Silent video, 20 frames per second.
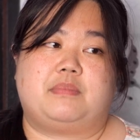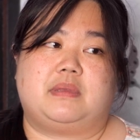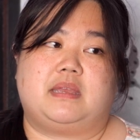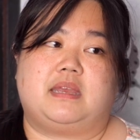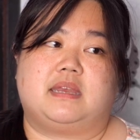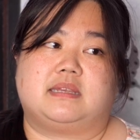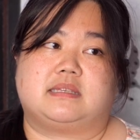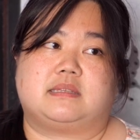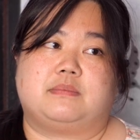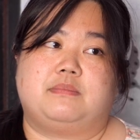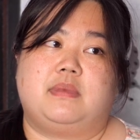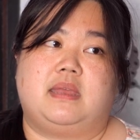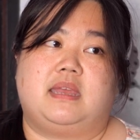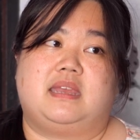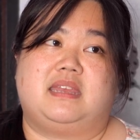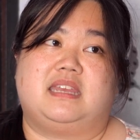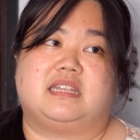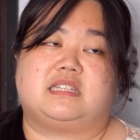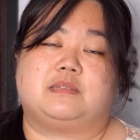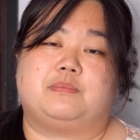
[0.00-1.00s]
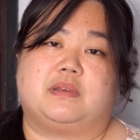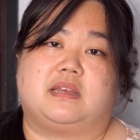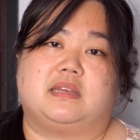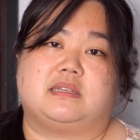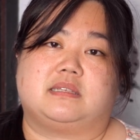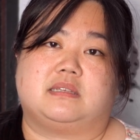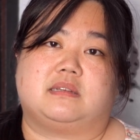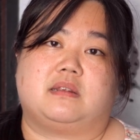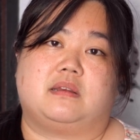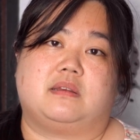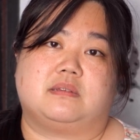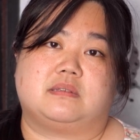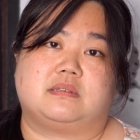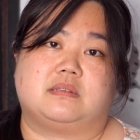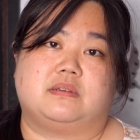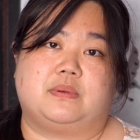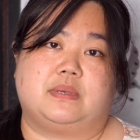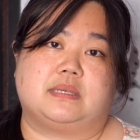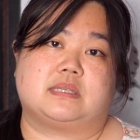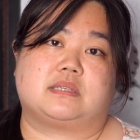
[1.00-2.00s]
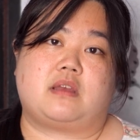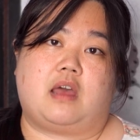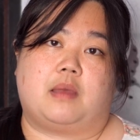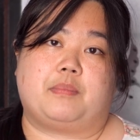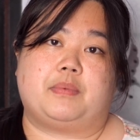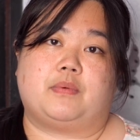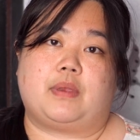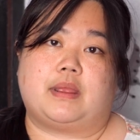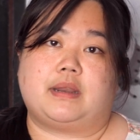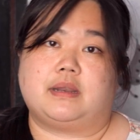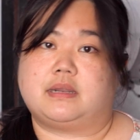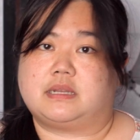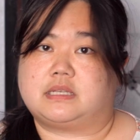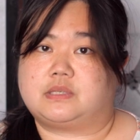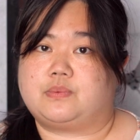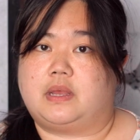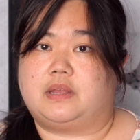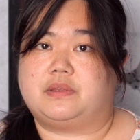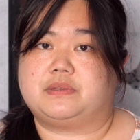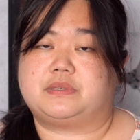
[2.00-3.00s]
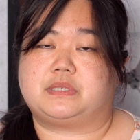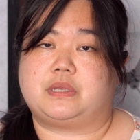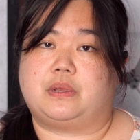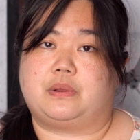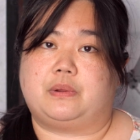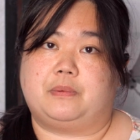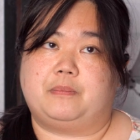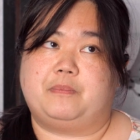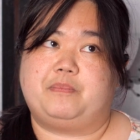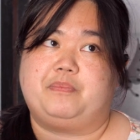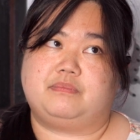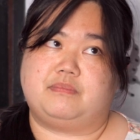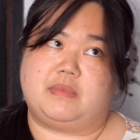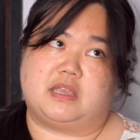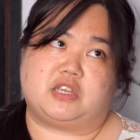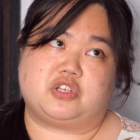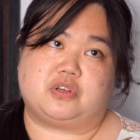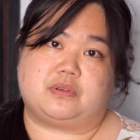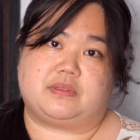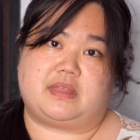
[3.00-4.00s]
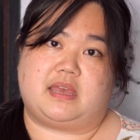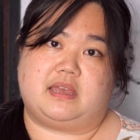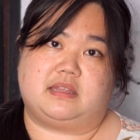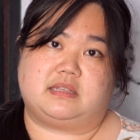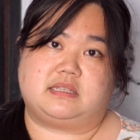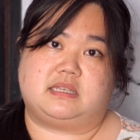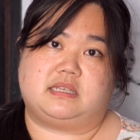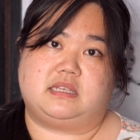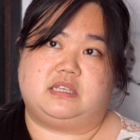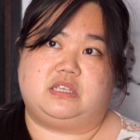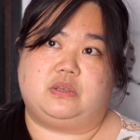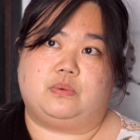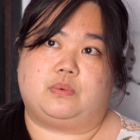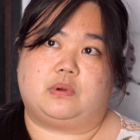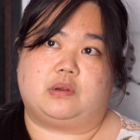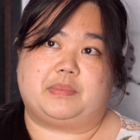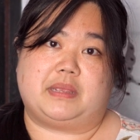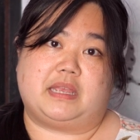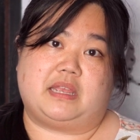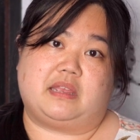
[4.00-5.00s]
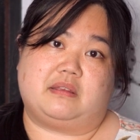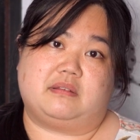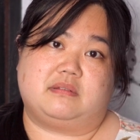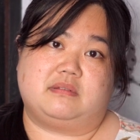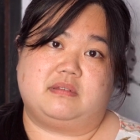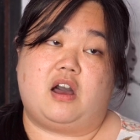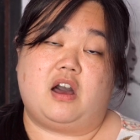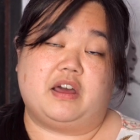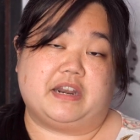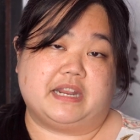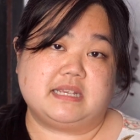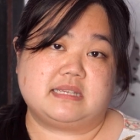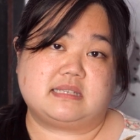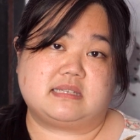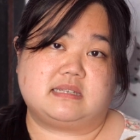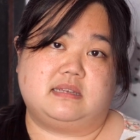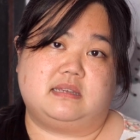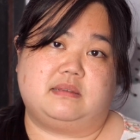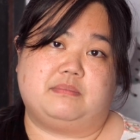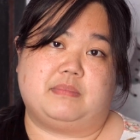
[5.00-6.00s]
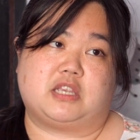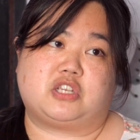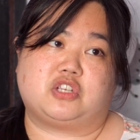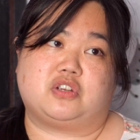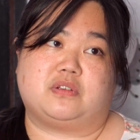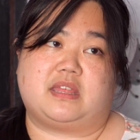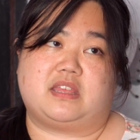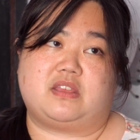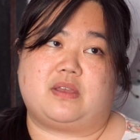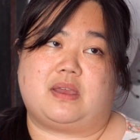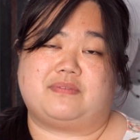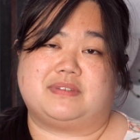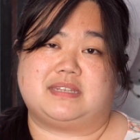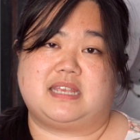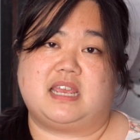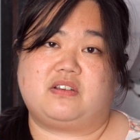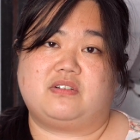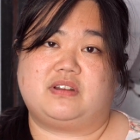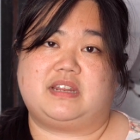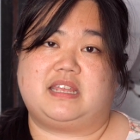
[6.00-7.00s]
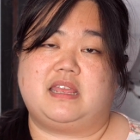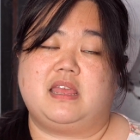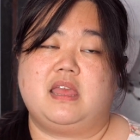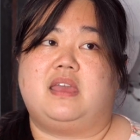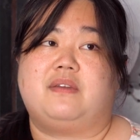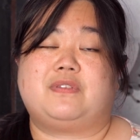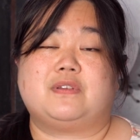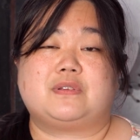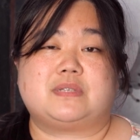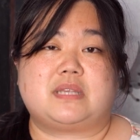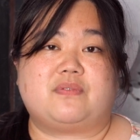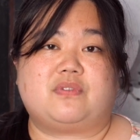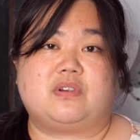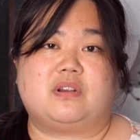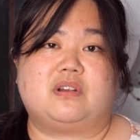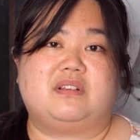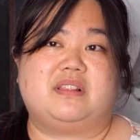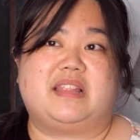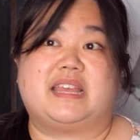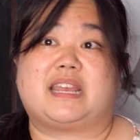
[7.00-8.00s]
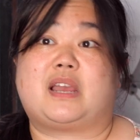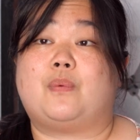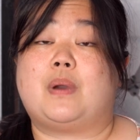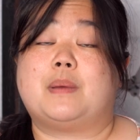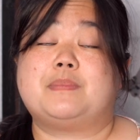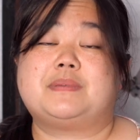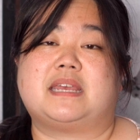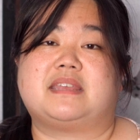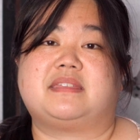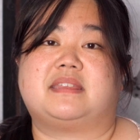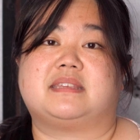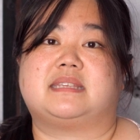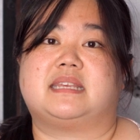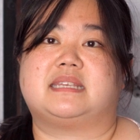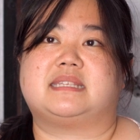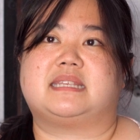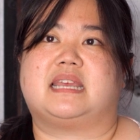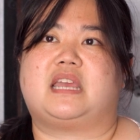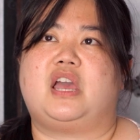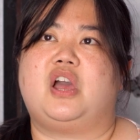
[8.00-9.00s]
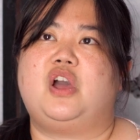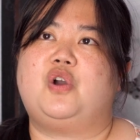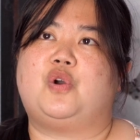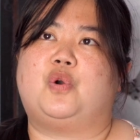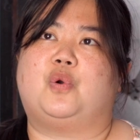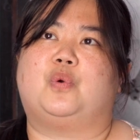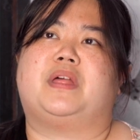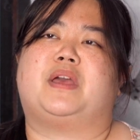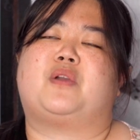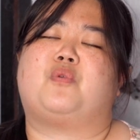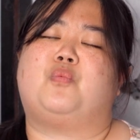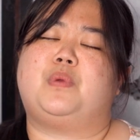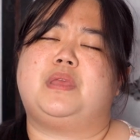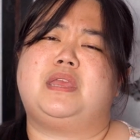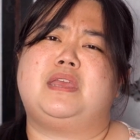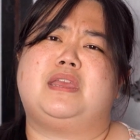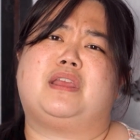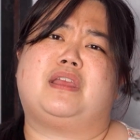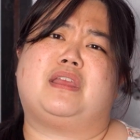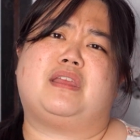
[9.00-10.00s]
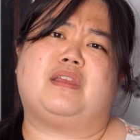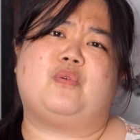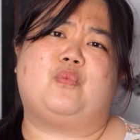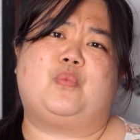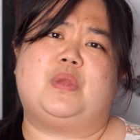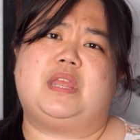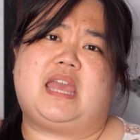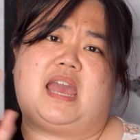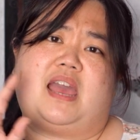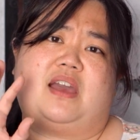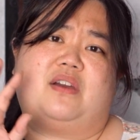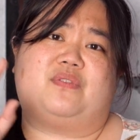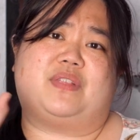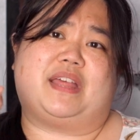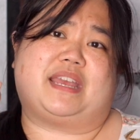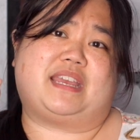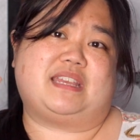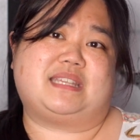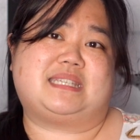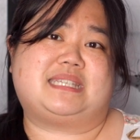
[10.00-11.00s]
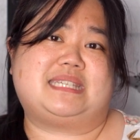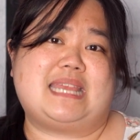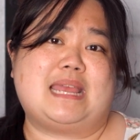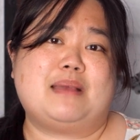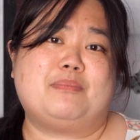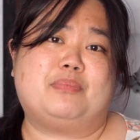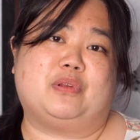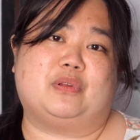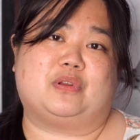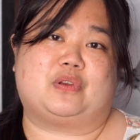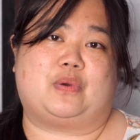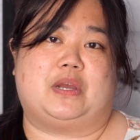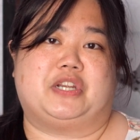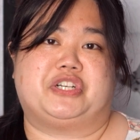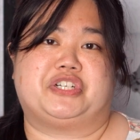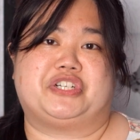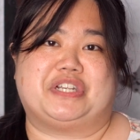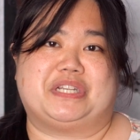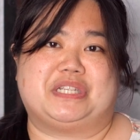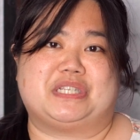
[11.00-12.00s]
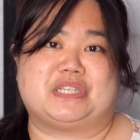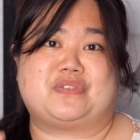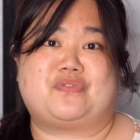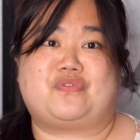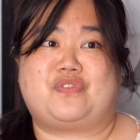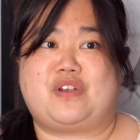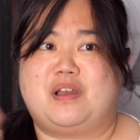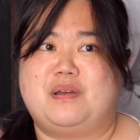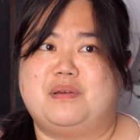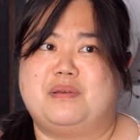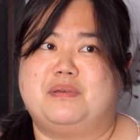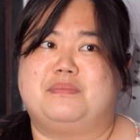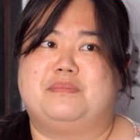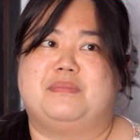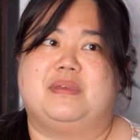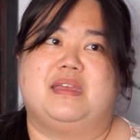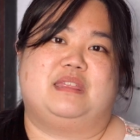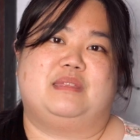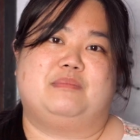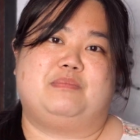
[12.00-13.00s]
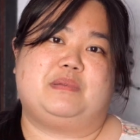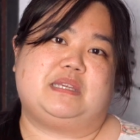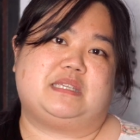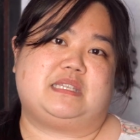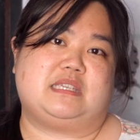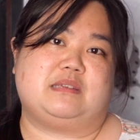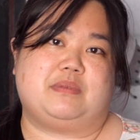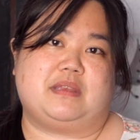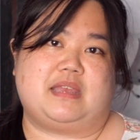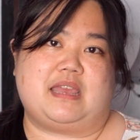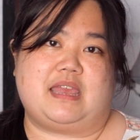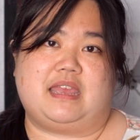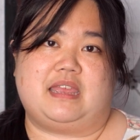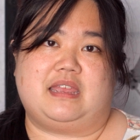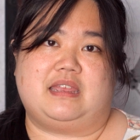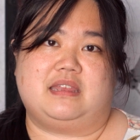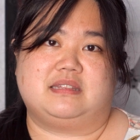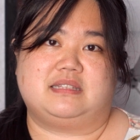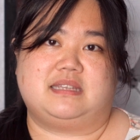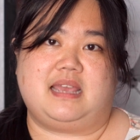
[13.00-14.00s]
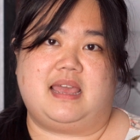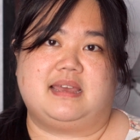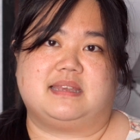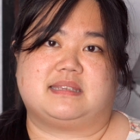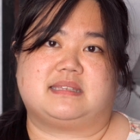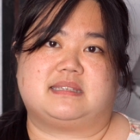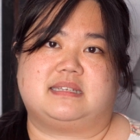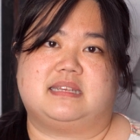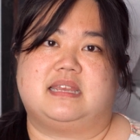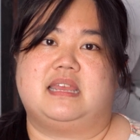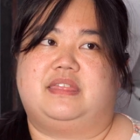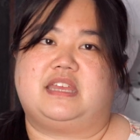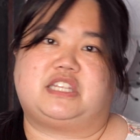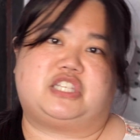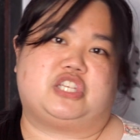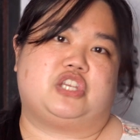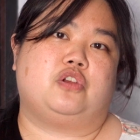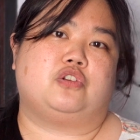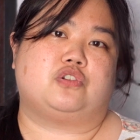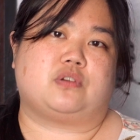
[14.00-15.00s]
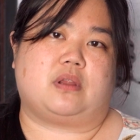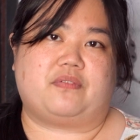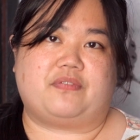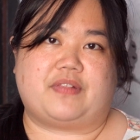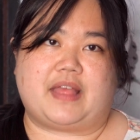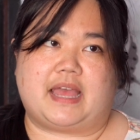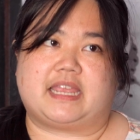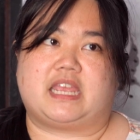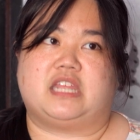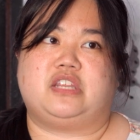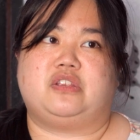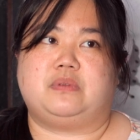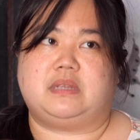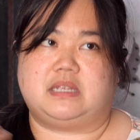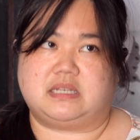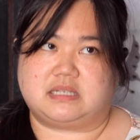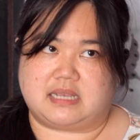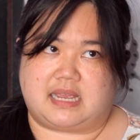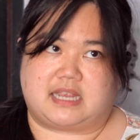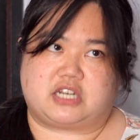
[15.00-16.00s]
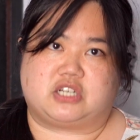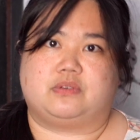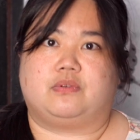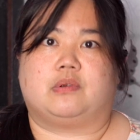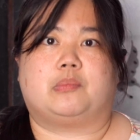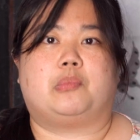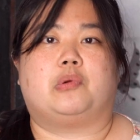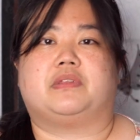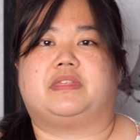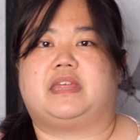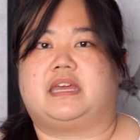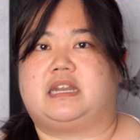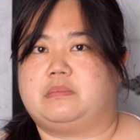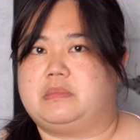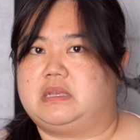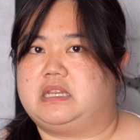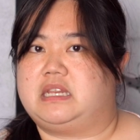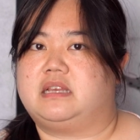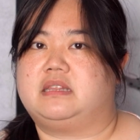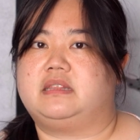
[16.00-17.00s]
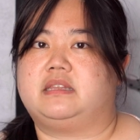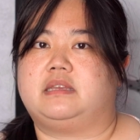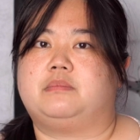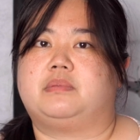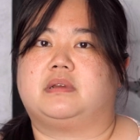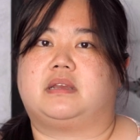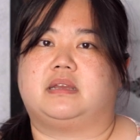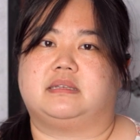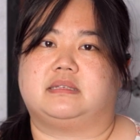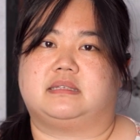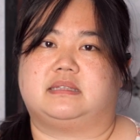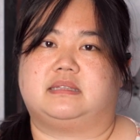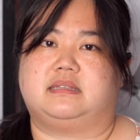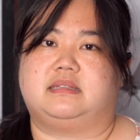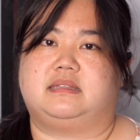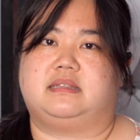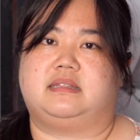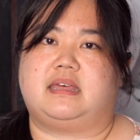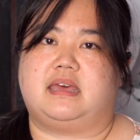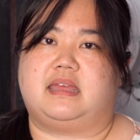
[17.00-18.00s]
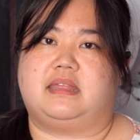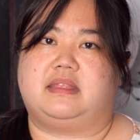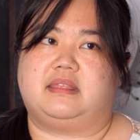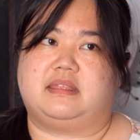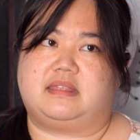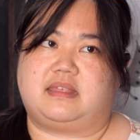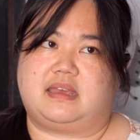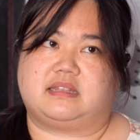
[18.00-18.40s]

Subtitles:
be as it may, it's because it also is copyrighted as well. So make sure that you are being honest, make sure that you have integrity. If there's ever a website that says oh, we have sample questions from the BCBA test, that's a huge red flag and you need to actually report that immediately, because then